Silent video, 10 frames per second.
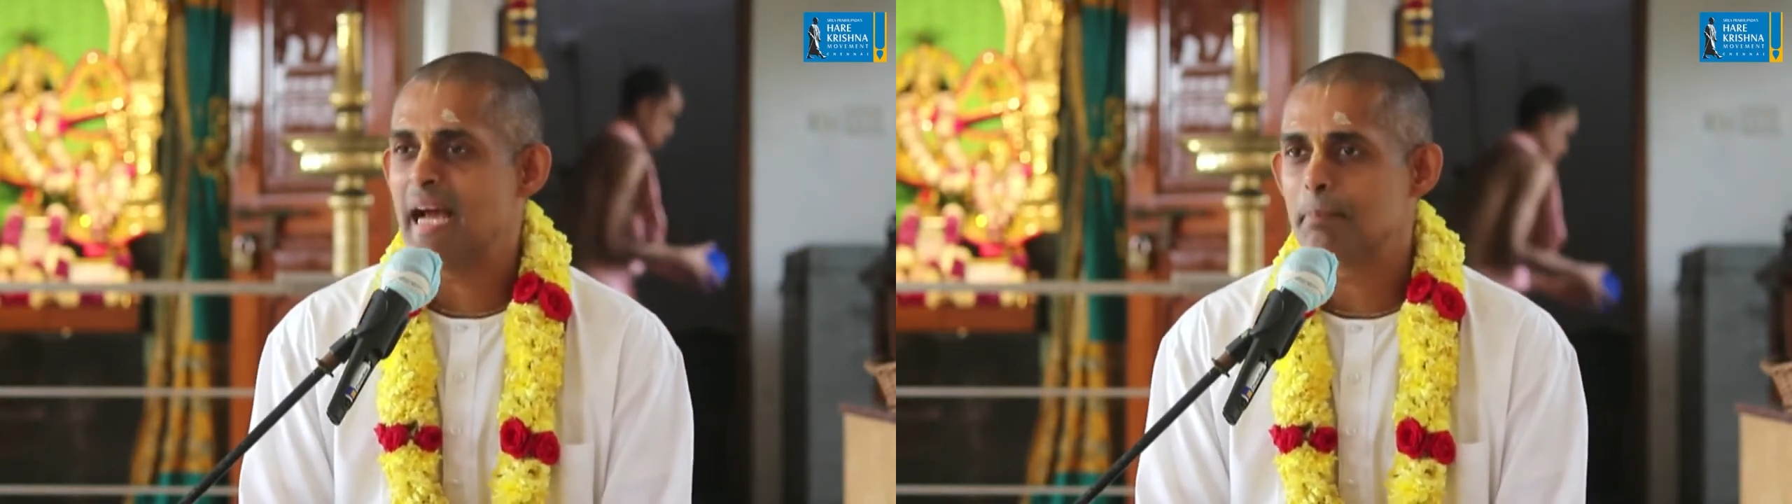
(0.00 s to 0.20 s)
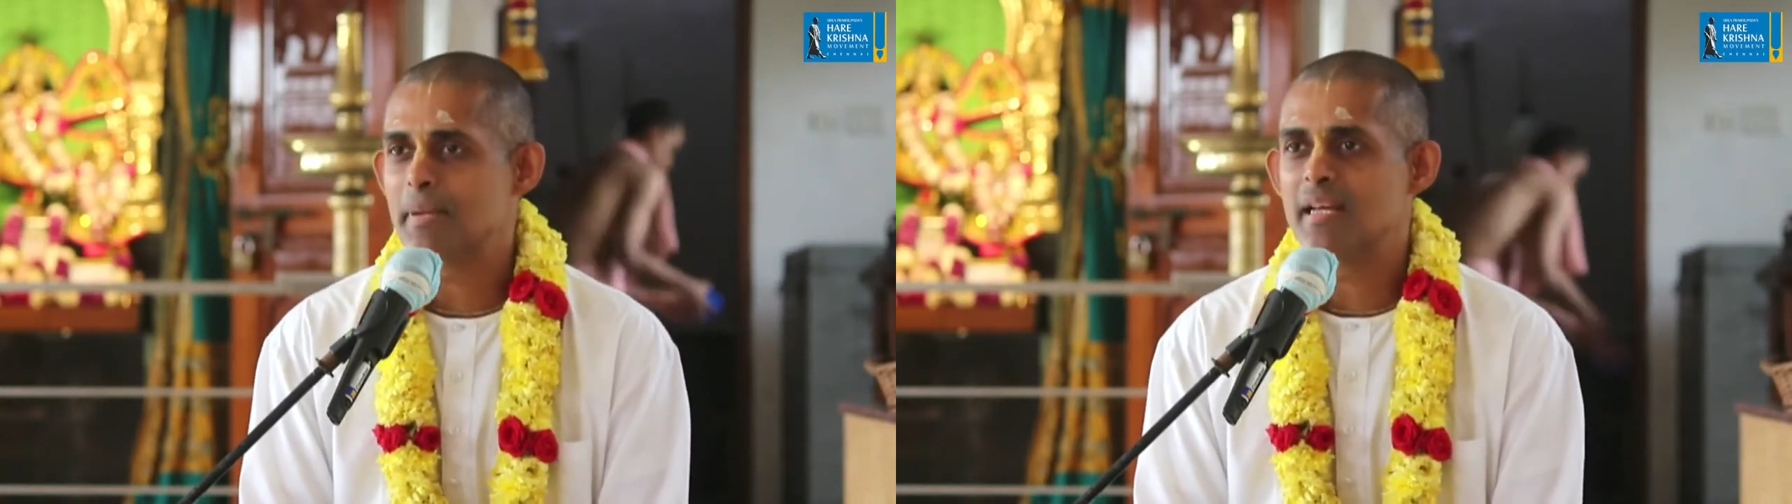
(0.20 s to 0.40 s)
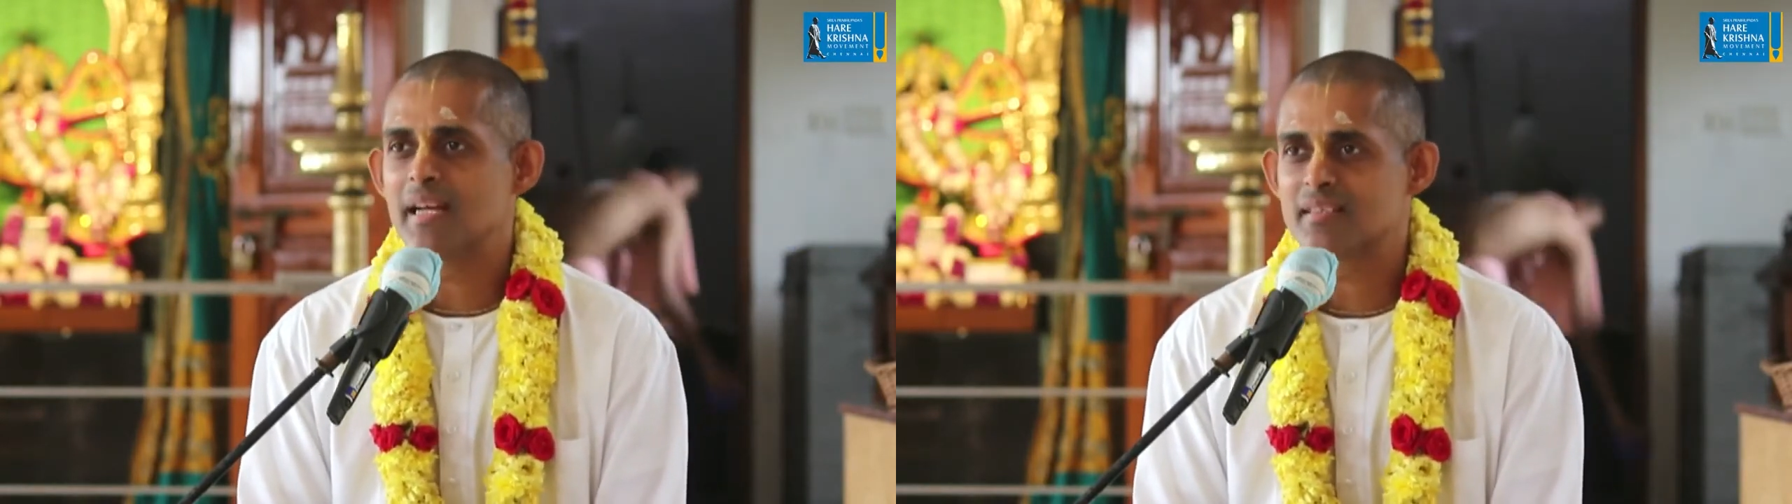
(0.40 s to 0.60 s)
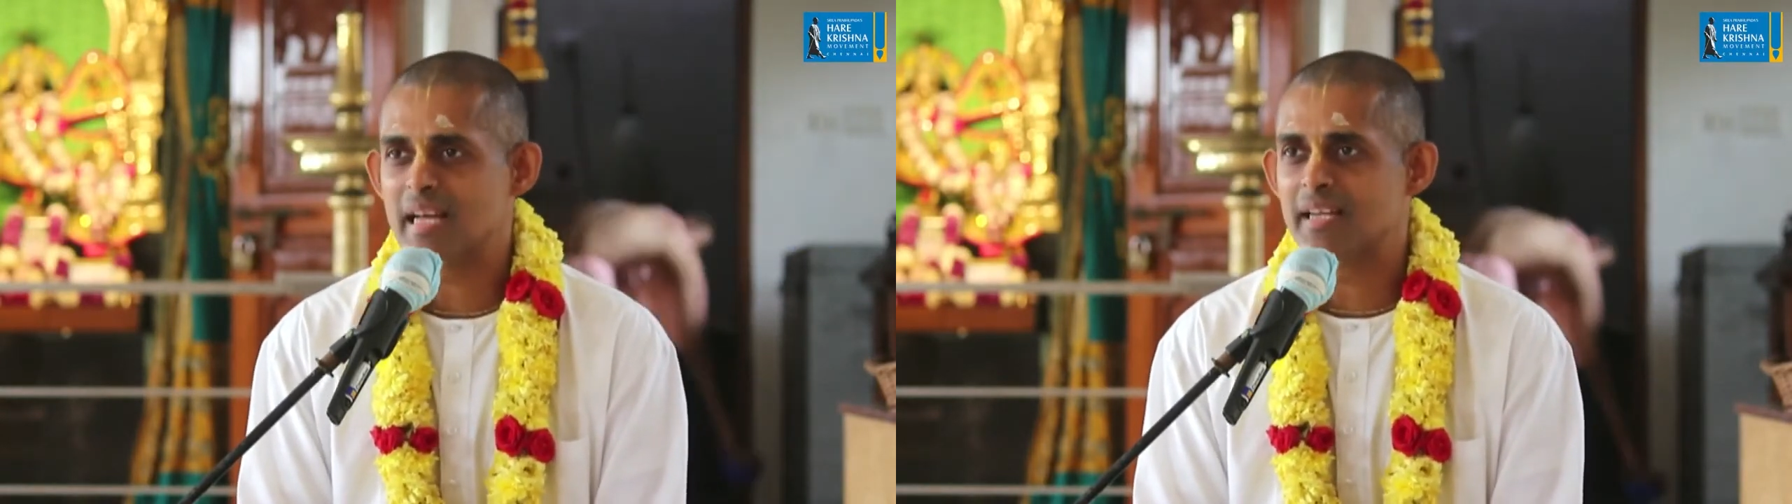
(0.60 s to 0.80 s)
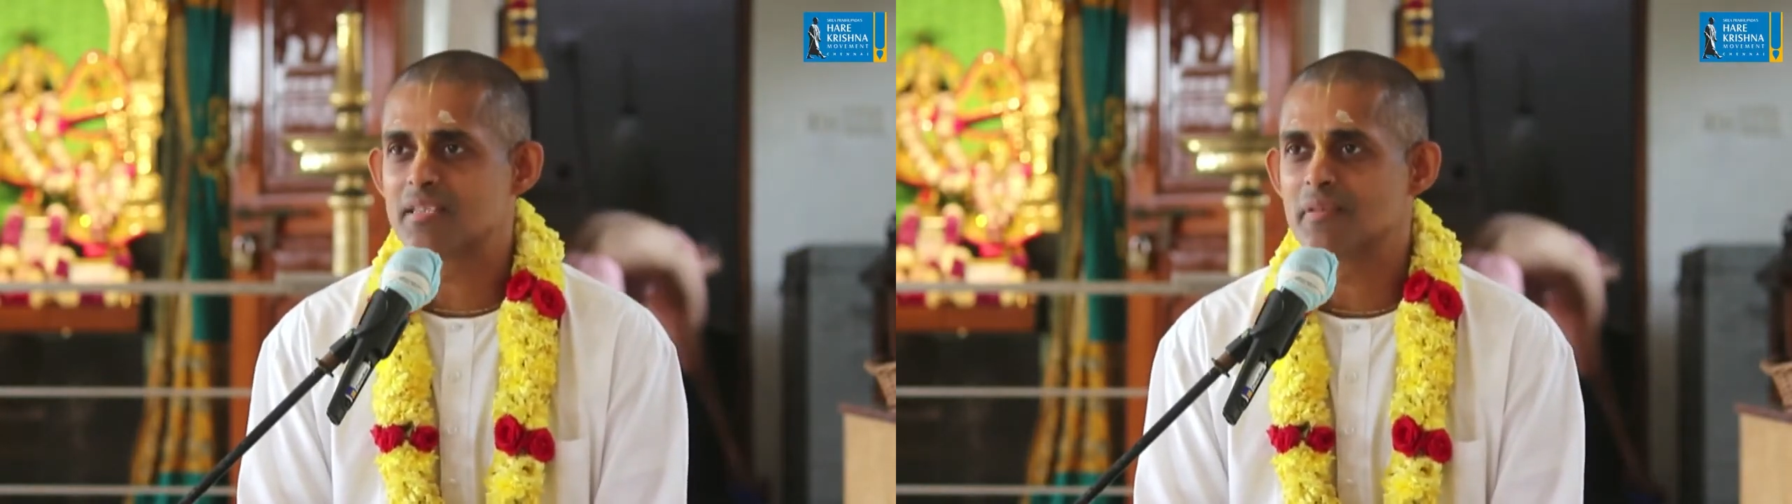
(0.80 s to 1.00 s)
happy and
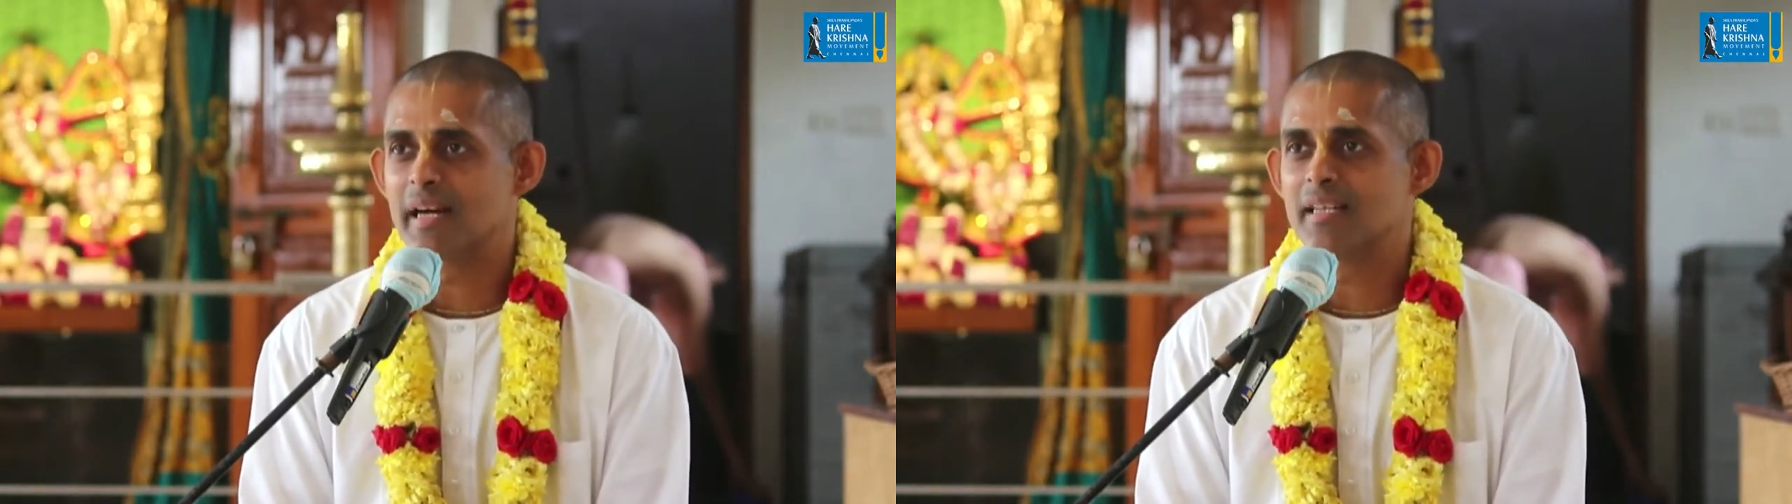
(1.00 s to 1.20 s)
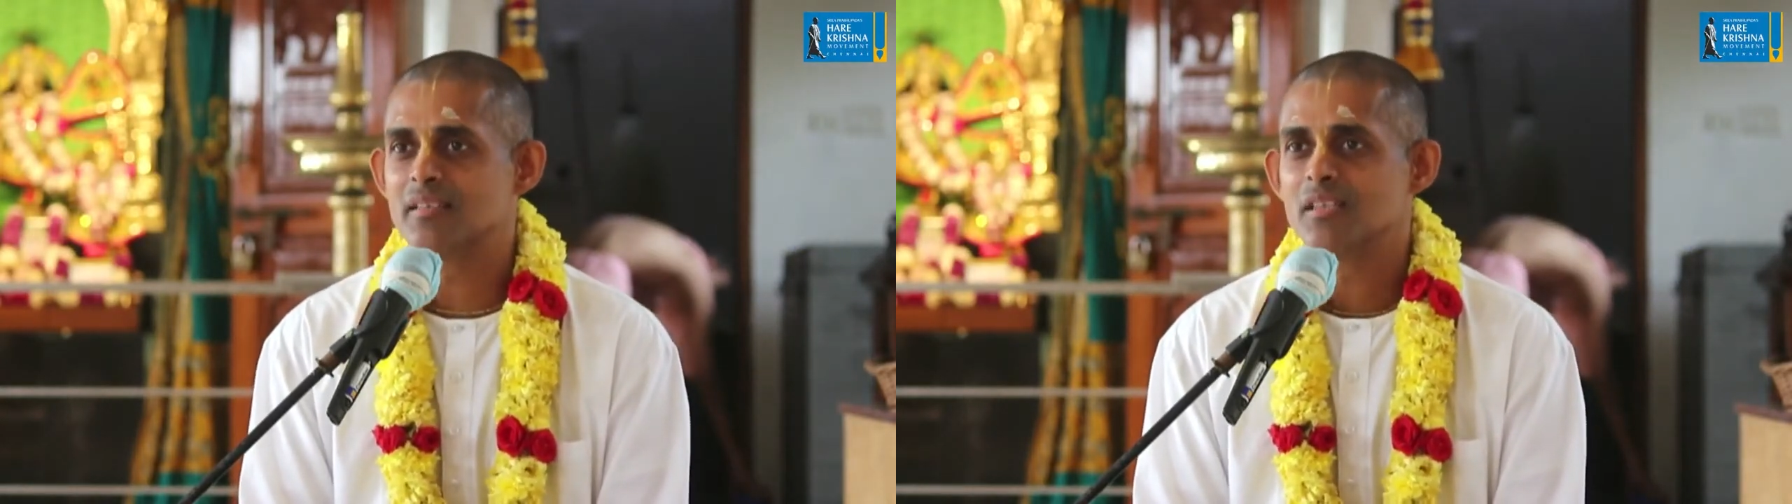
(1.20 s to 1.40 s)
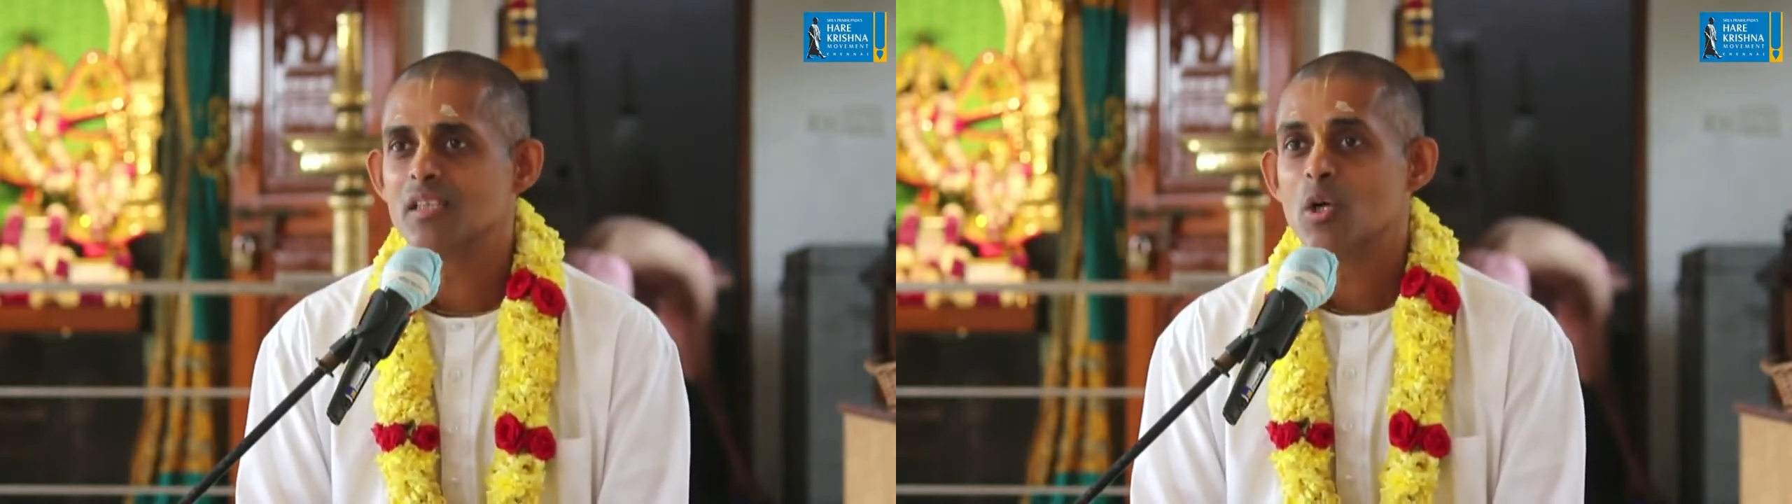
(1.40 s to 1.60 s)
satisfied